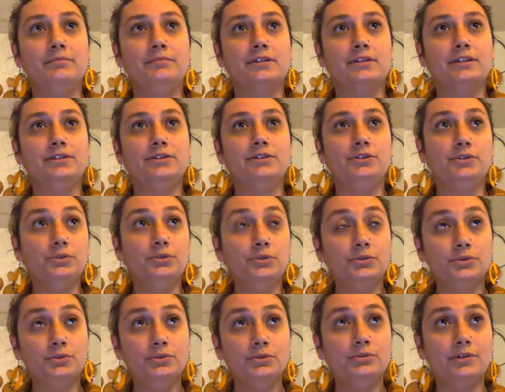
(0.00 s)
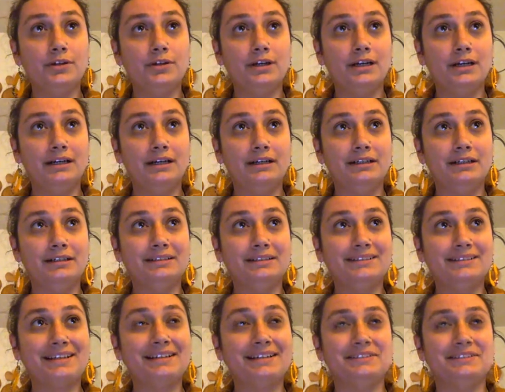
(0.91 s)
new
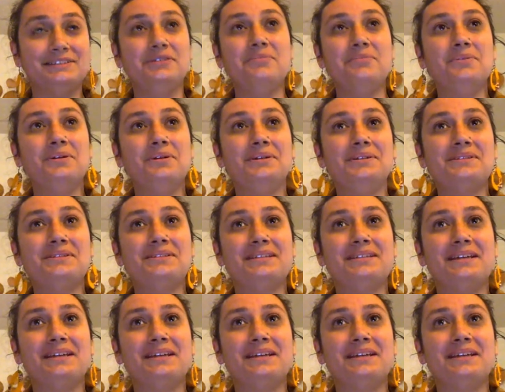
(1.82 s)
customers,